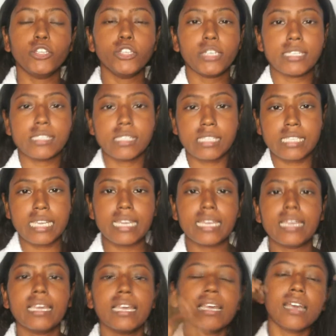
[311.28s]
you can
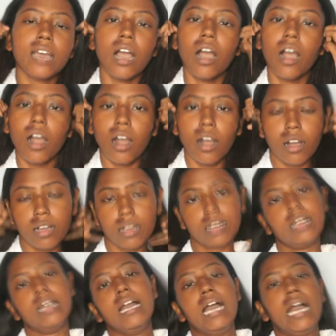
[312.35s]
see
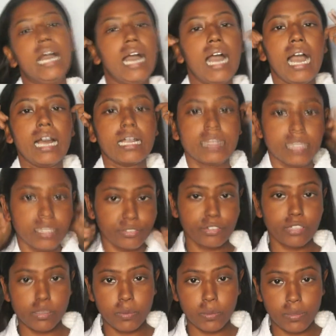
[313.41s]
the
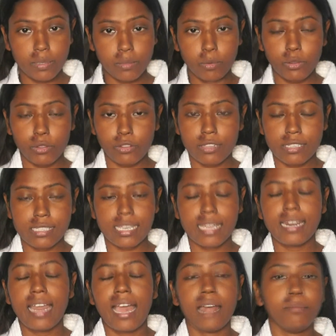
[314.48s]
difference between both of the skin,
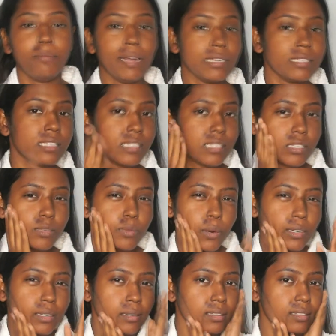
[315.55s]
and plus this is
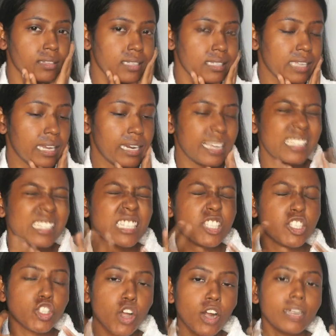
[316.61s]
what the skin is.
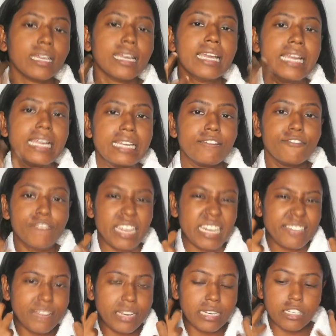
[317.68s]
It's not
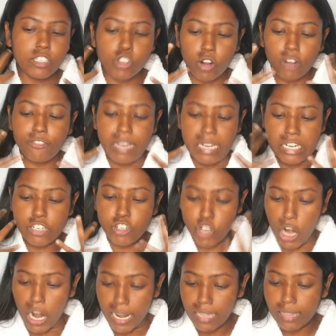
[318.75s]
very
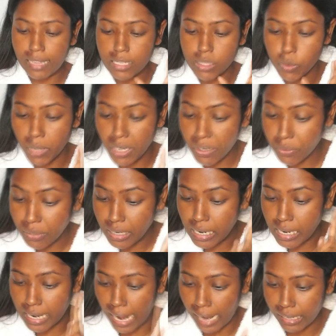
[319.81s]
drying. That's what I
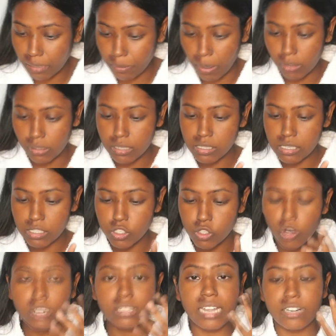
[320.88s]
really liked about this. It's
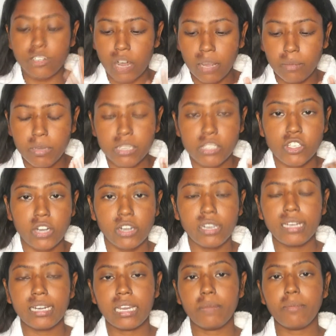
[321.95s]
not that drying, because generally
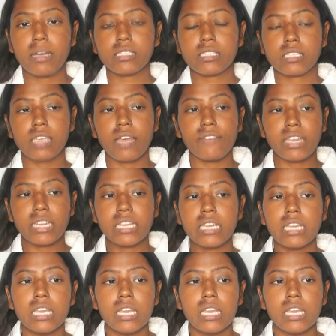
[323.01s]
clay masks are very